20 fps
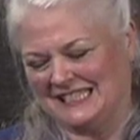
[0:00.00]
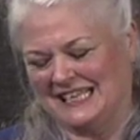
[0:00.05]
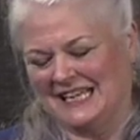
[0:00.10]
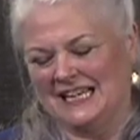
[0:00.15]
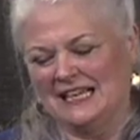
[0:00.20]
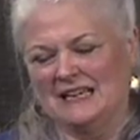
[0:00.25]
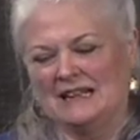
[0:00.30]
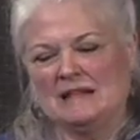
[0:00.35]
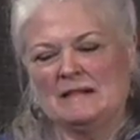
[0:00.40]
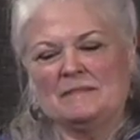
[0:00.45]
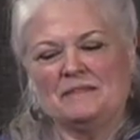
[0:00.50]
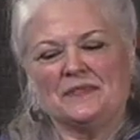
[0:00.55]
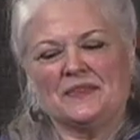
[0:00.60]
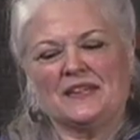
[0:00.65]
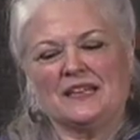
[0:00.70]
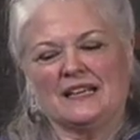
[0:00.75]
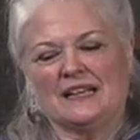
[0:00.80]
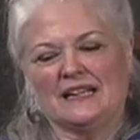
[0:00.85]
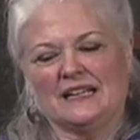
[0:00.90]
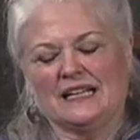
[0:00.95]
That's a
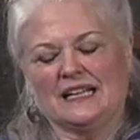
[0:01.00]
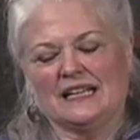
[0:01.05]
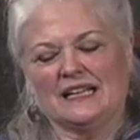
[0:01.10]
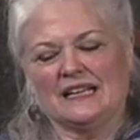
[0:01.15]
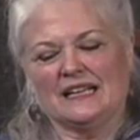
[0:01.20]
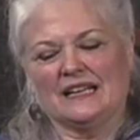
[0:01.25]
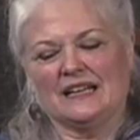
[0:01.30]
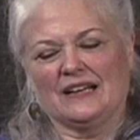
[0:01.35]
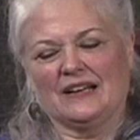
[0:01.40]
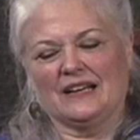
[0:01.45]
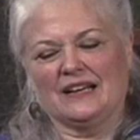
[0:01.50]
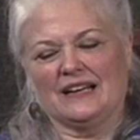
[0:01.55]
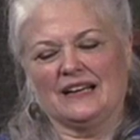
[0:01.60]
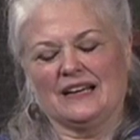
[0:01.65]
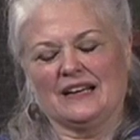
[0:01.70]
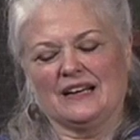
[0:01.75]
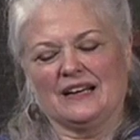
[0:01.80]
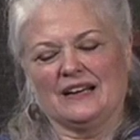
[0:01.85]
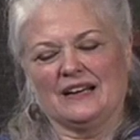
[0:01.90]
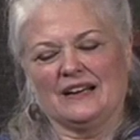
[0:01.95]
series that would go on for a long
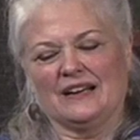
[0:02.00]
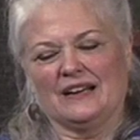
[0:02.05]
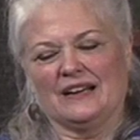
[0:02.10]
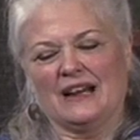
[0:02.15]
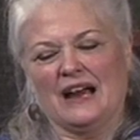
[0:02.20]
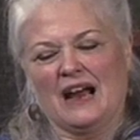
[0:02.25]
time.